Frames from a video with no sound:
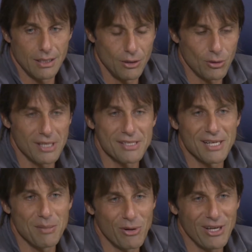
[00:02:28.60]
you can
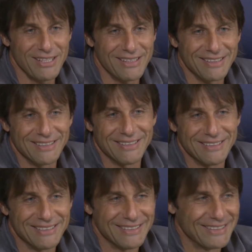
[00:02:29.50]
celebrate.
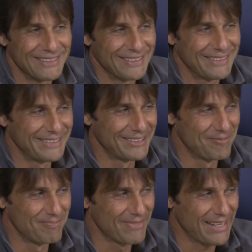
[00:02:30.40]

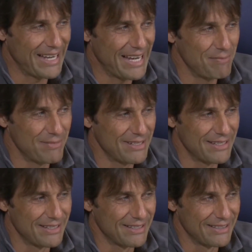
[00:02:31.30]
I'm
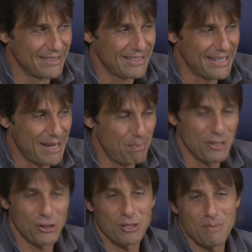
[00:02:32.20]
a
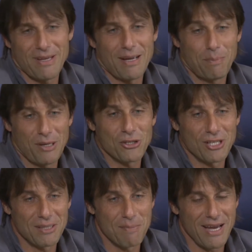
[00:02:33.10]

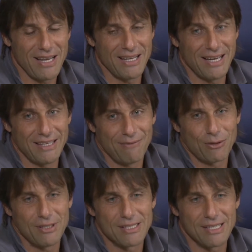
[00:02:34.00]
passionate man, and
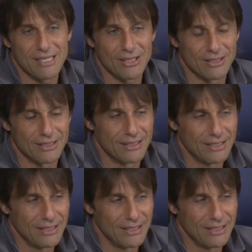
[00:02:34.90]
for this reason,